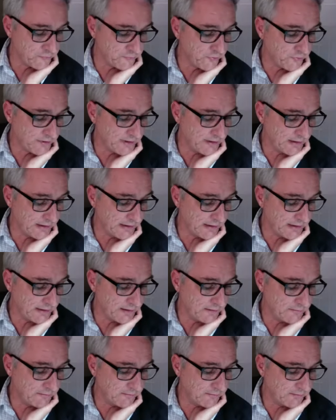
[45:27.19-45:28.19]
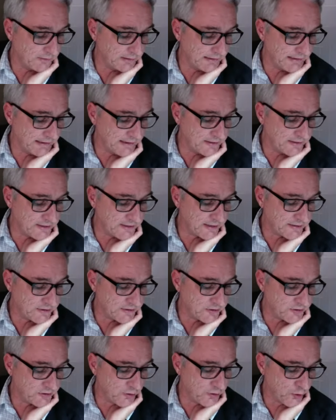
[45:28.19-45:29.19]
really leads
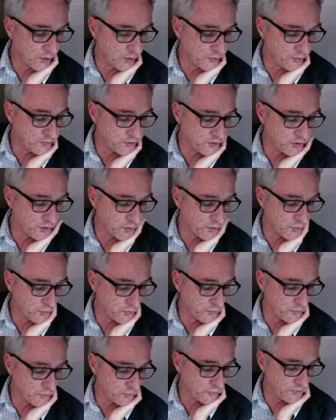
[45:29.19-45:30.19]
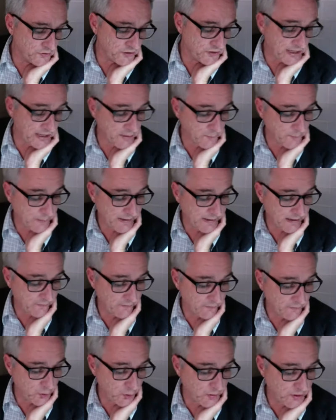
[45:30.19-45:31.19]
us on to the second part
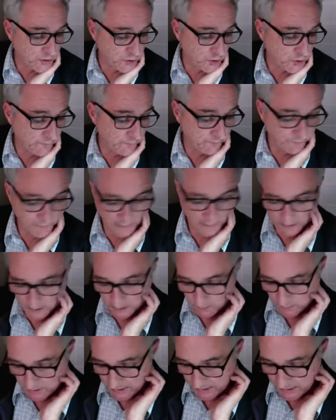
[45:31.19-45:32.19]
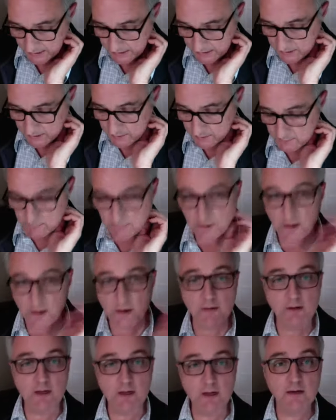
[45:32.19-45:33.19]
of the question, and you
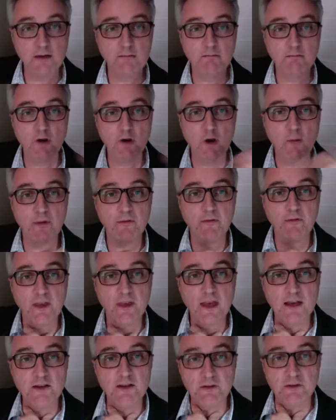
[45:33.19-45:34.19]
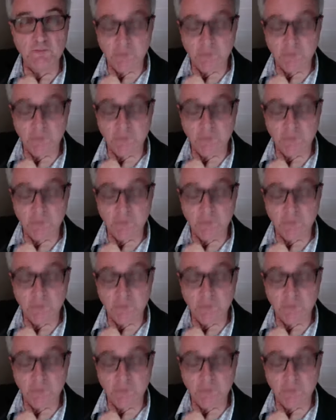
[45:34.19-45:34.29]
don't need a copy of the case in